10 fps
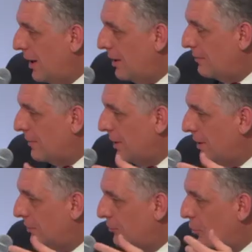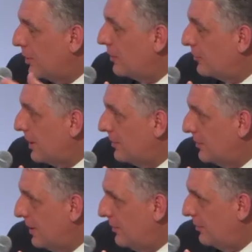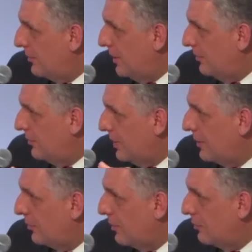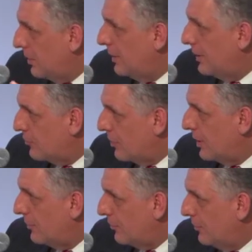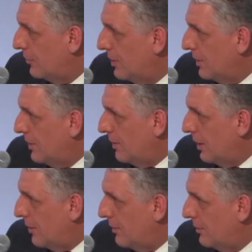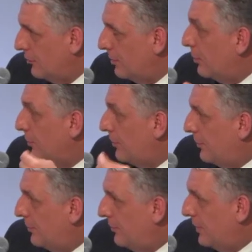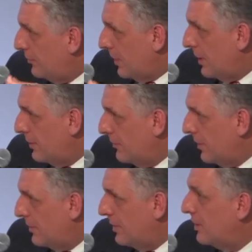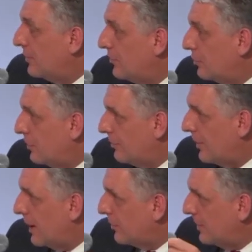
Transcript: To what extent is NATO really trying to put this kind of ideas into effect?